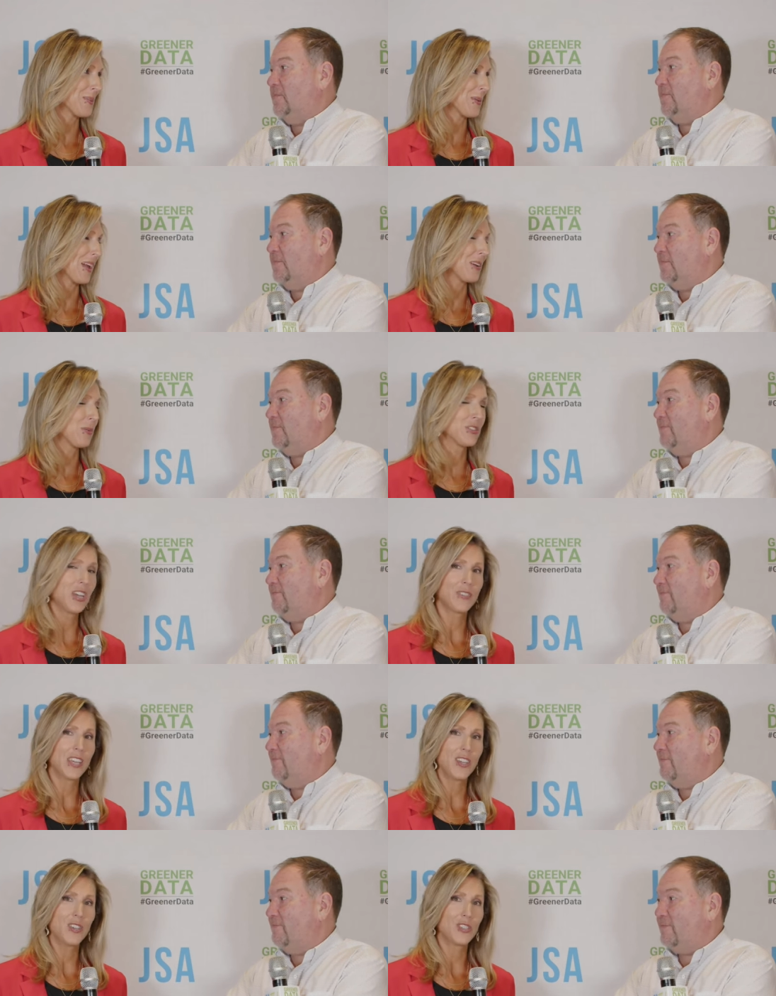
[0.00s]
Speaker 1: All right. Well,
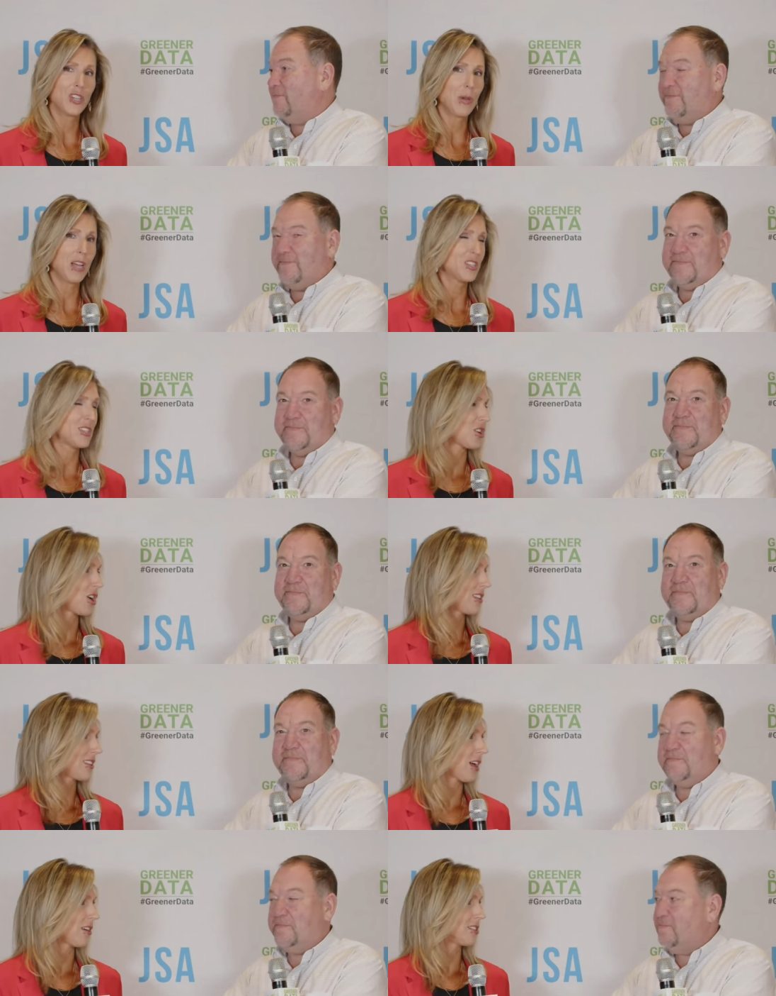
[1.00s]
Jeff, thank you so much. Is there
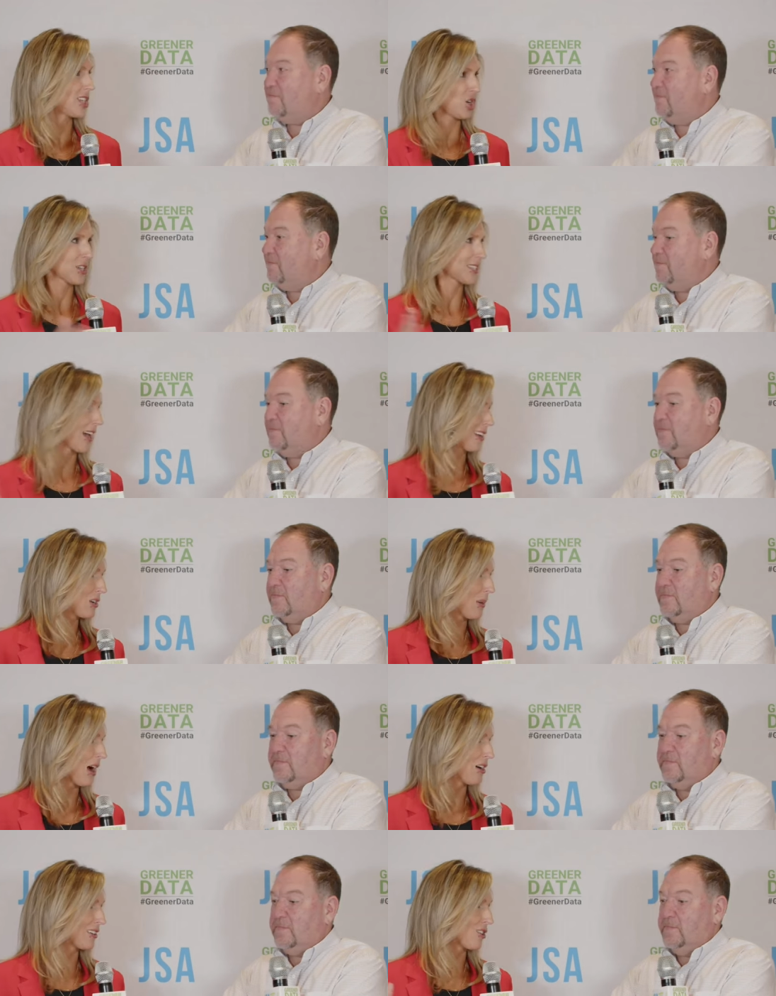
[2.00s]
anything else that you're excited
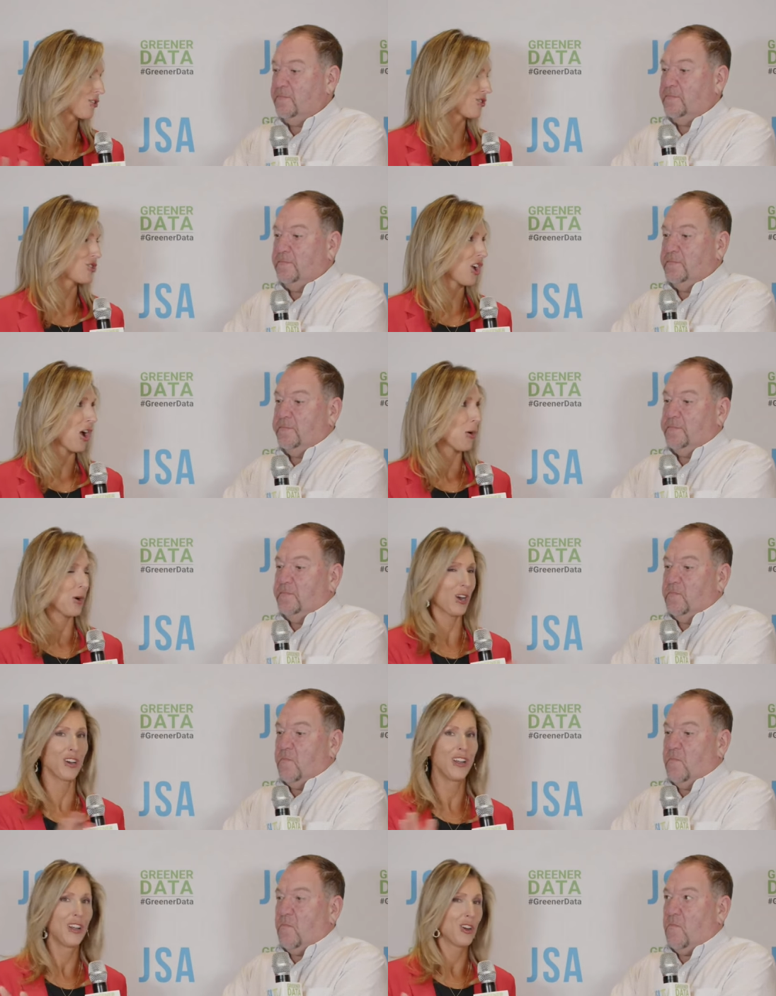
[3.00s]
about here at the show
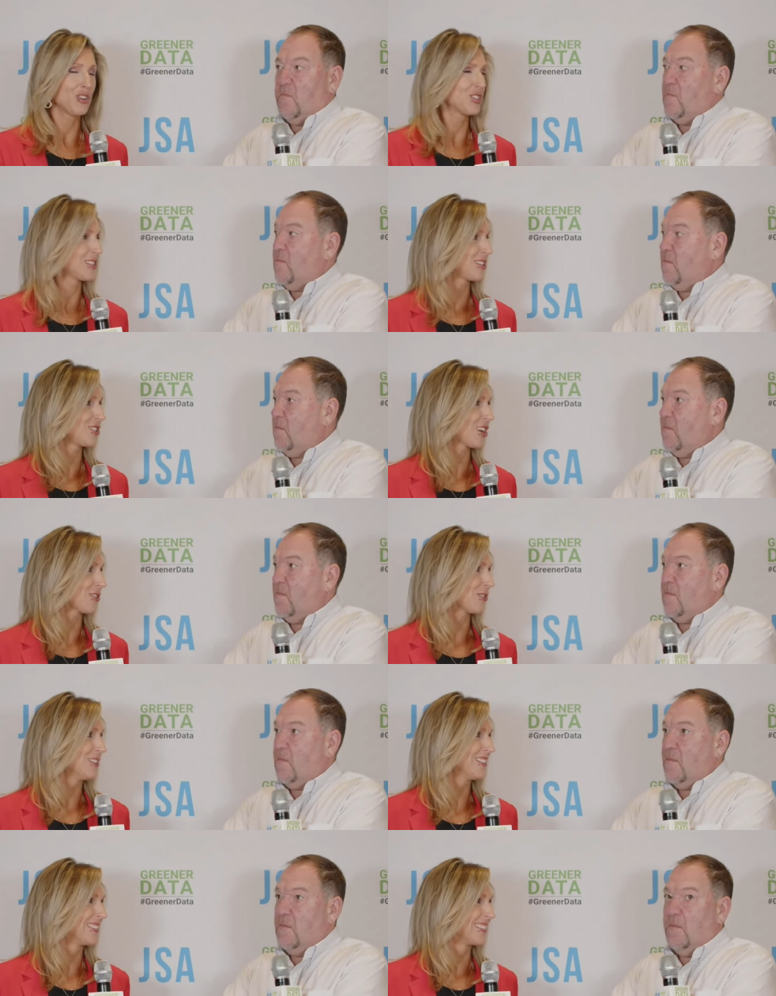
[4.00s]
or or just in
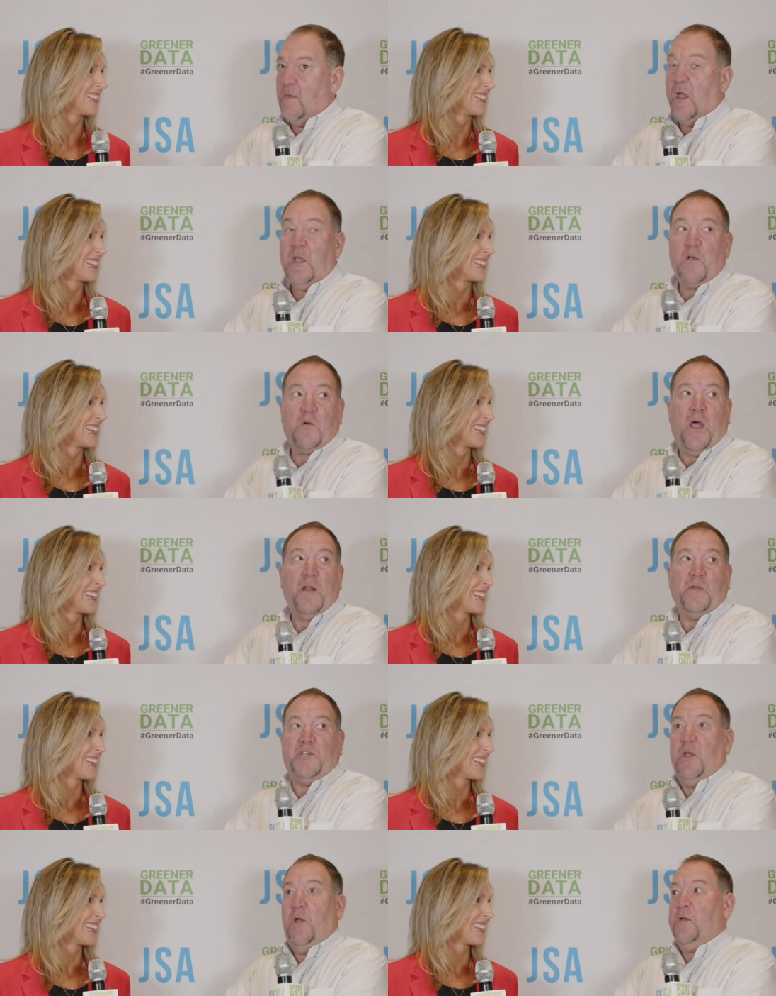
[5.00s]
general?
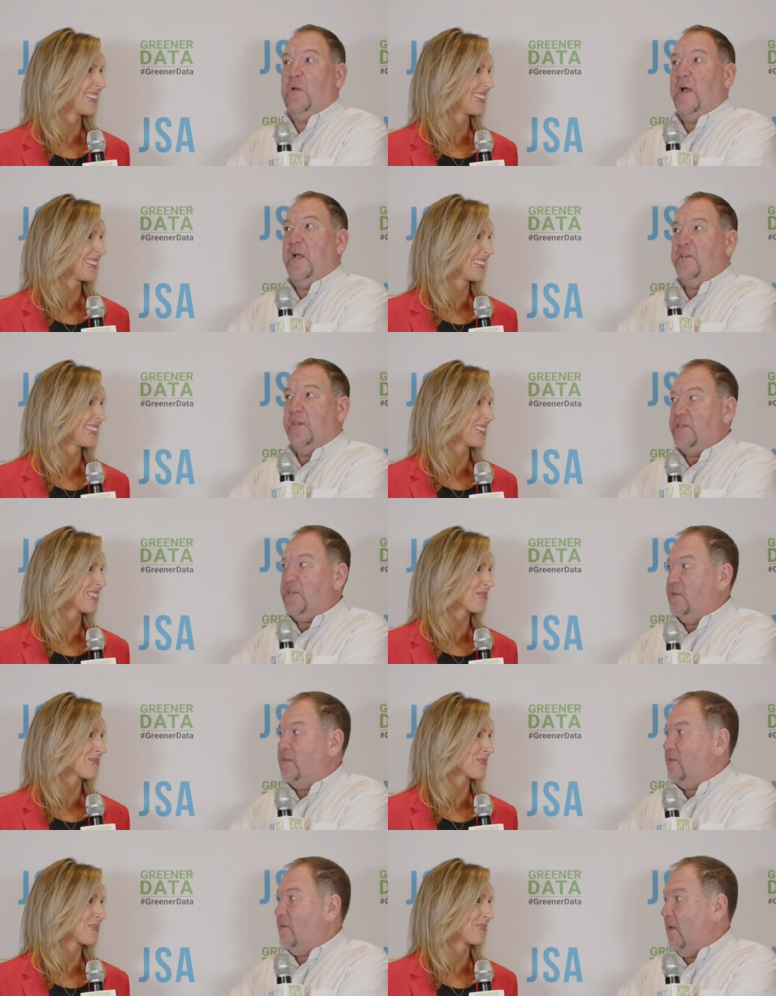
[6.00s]
Speaker 2: Incredible show.
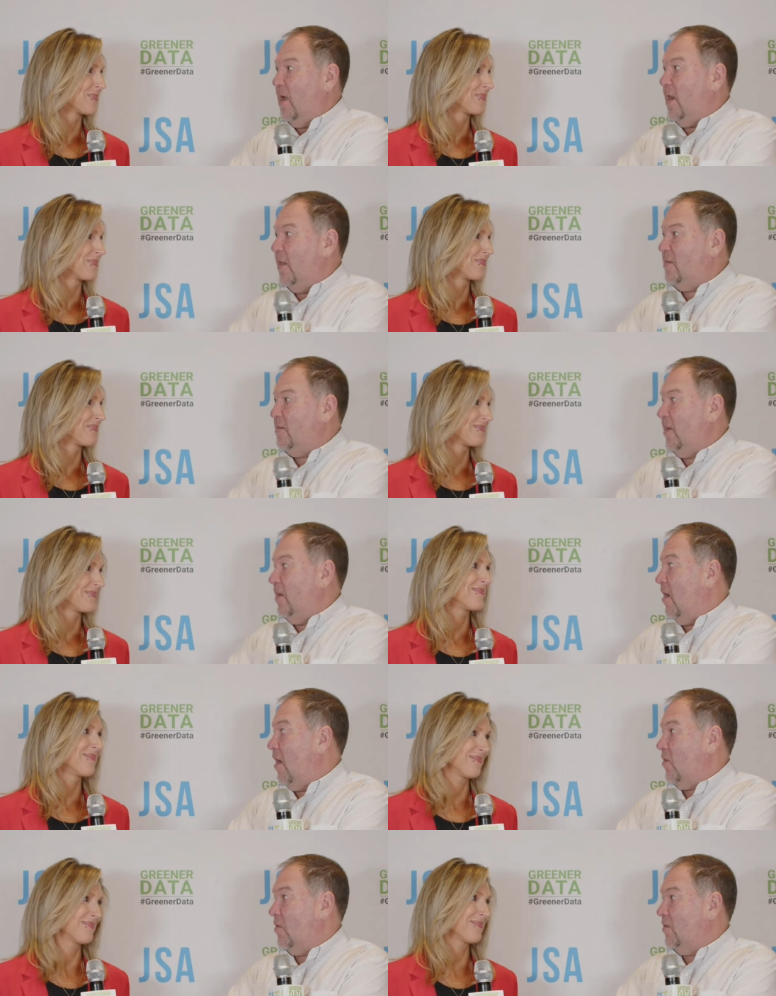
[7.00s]
Congratulations, Yotta. This is the
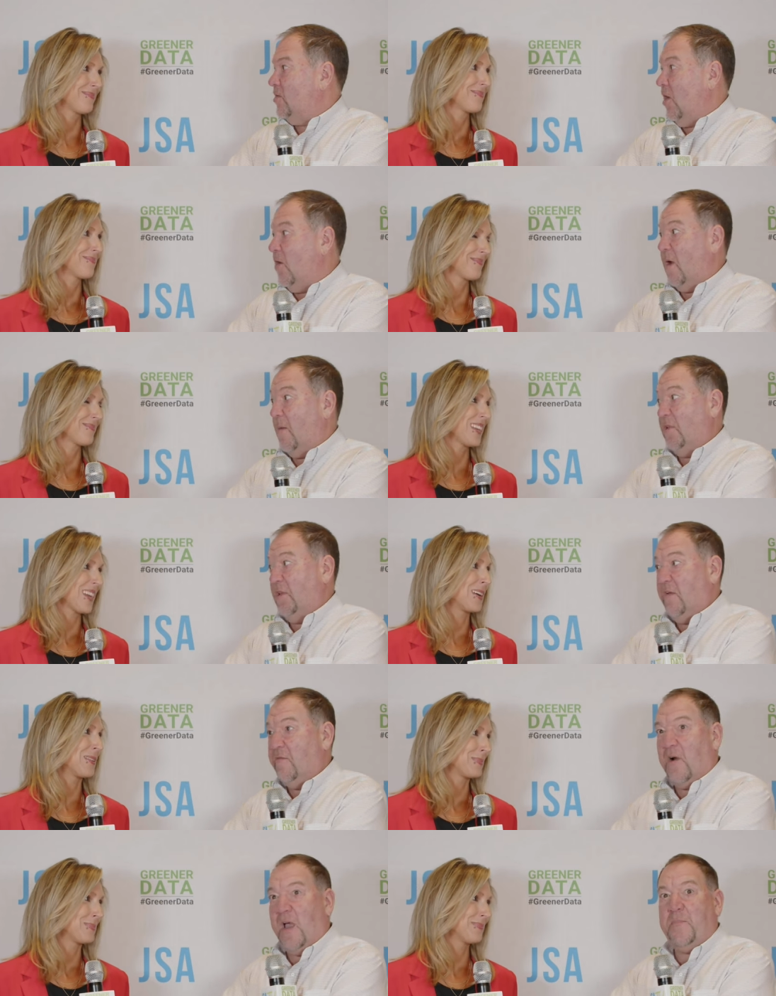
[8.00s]
inaugural show, I believe,
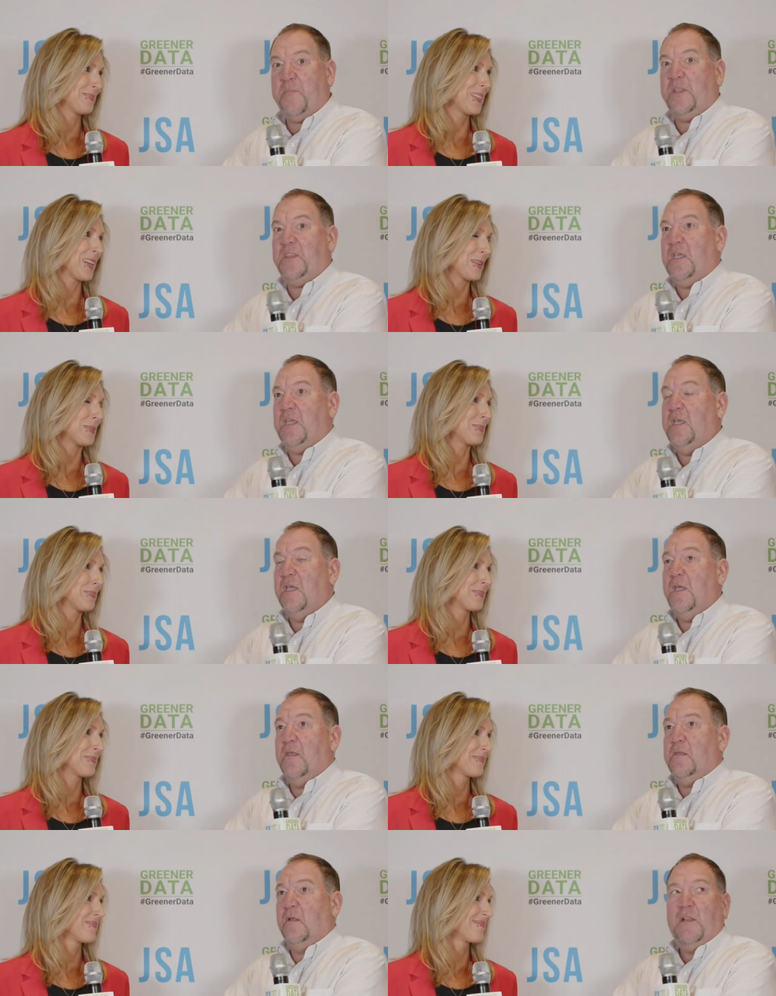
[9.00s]
yeah. right? But yeah. the
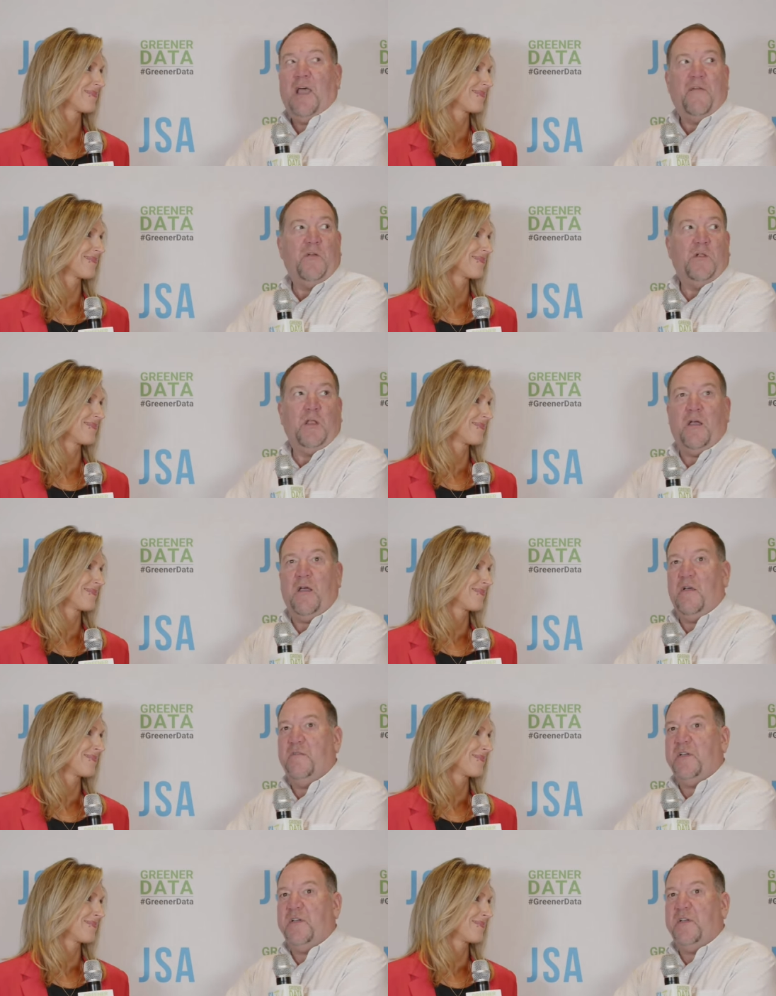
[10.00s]
the level of